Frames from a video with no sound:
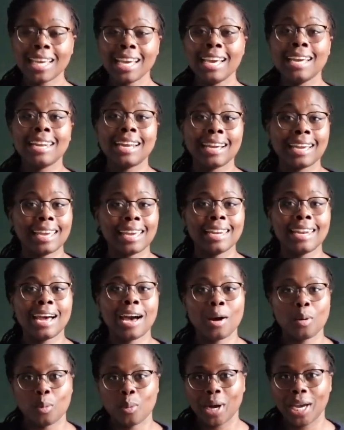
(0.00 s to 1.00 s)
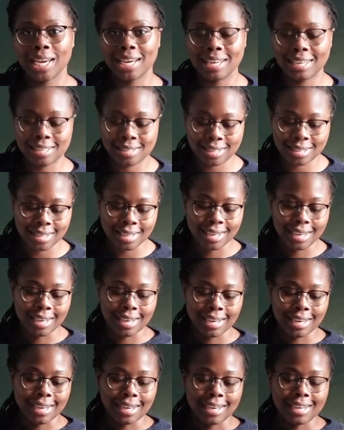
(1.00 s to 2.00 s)
And I cannot wait
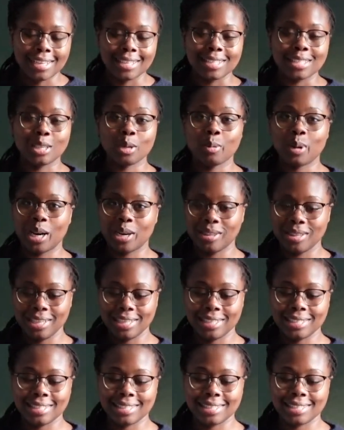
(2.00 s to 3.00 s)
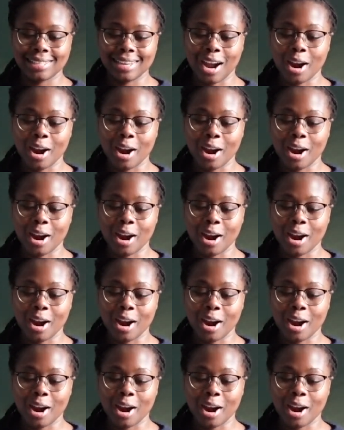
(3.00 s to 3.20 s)
to wear these.